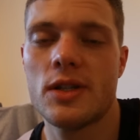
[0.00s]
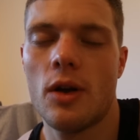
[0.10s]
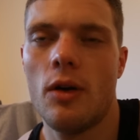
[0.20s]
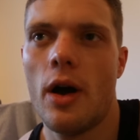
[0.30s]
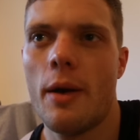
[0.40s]

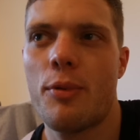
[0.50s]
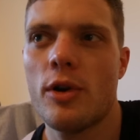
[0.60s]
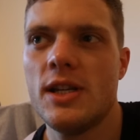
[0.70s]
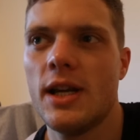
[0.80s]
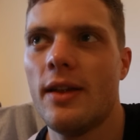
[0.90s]
So I
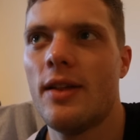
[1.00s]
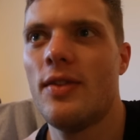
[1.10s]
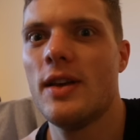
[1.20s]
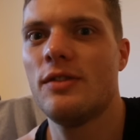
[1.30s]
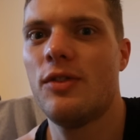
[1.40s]
appreciate
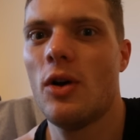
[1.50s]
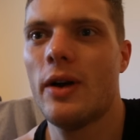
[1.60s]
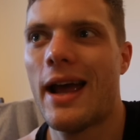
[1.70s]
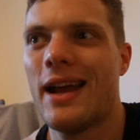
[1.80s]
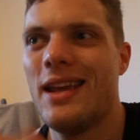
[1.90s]
that this
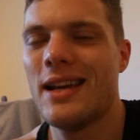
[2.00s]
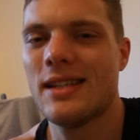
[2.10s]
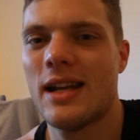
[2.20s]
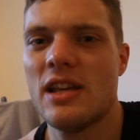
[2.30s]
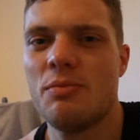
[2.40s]
vlog and
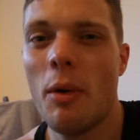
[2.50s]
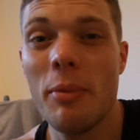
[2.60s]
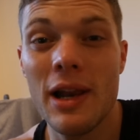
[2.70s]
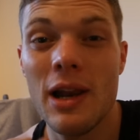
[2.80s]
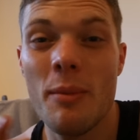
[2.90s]
yesterday's
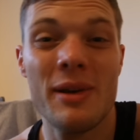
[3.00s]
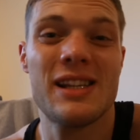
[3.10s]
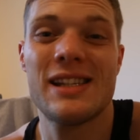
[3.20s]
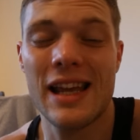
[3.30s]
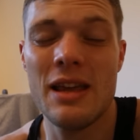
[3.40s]
probably a little bit
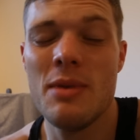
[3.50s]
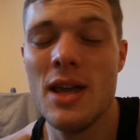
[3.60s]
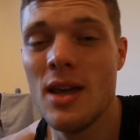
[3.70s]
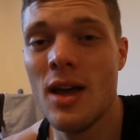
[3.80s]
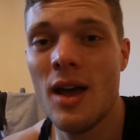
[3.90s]

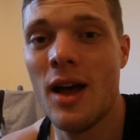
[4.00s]
samey.